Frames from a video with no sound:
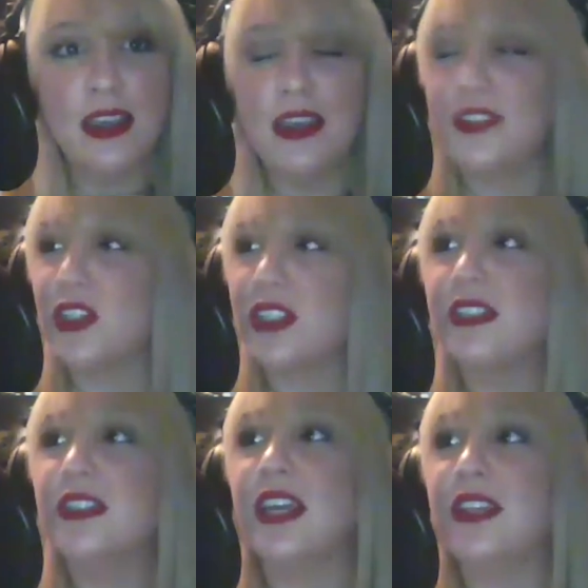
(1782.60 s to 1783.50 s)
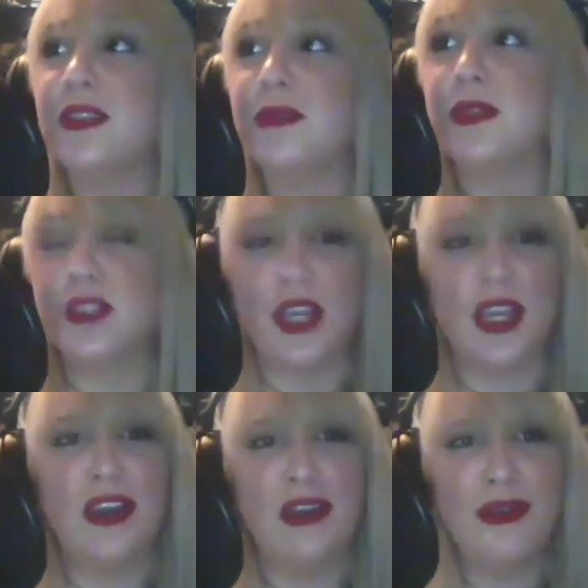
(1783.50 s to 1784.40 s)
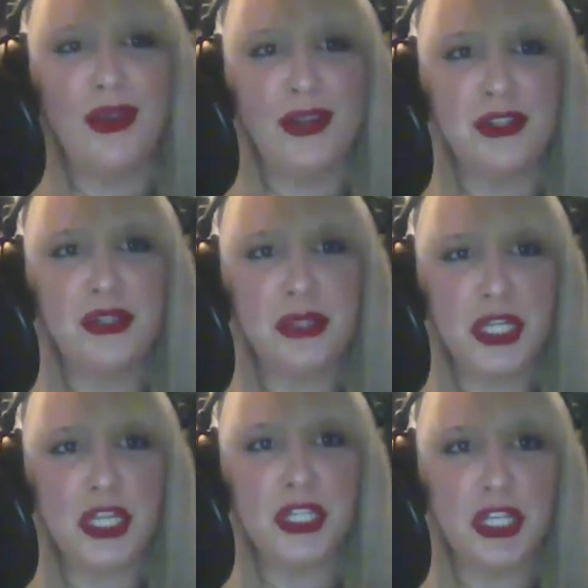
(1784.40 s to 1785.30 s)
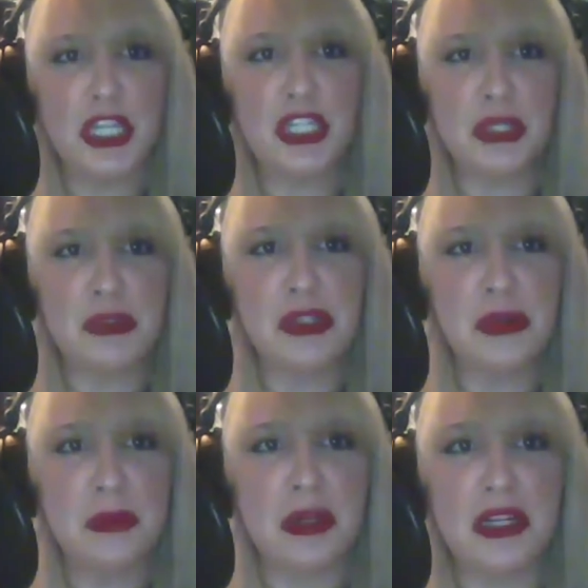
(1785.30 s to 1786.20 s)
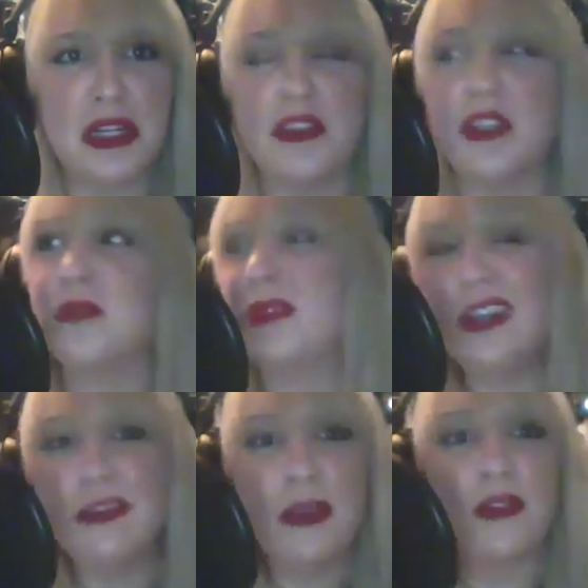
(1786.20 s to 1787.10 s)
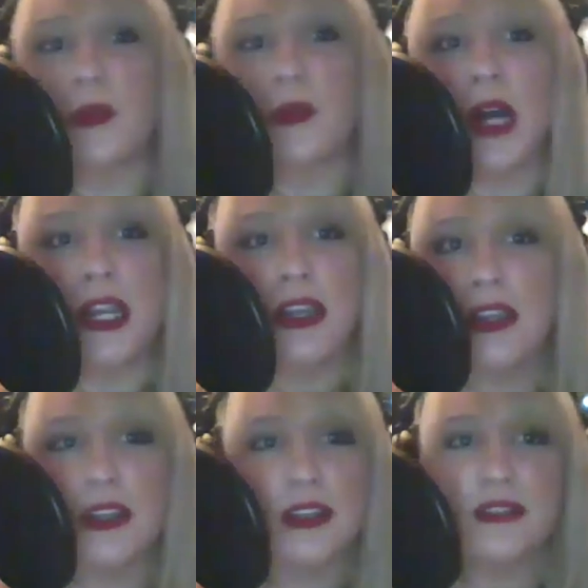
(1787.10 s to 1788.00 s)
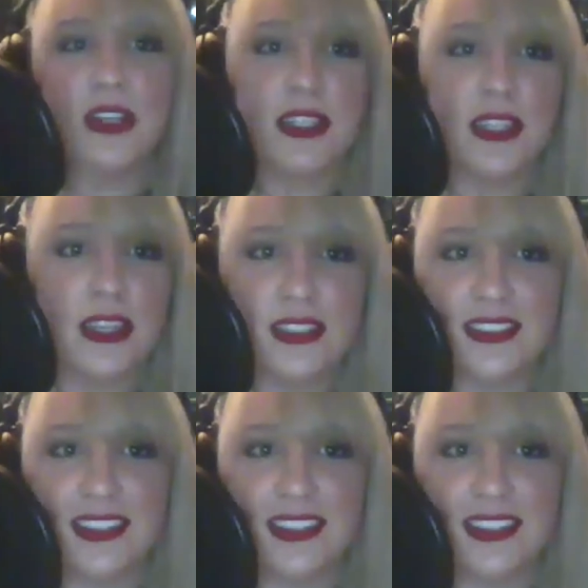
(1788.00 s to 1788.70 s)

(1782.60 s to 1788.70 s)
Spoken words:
just to get them to say, oh yeah, Julia, look at you, so proud of you. Proud of me for what? fuck this.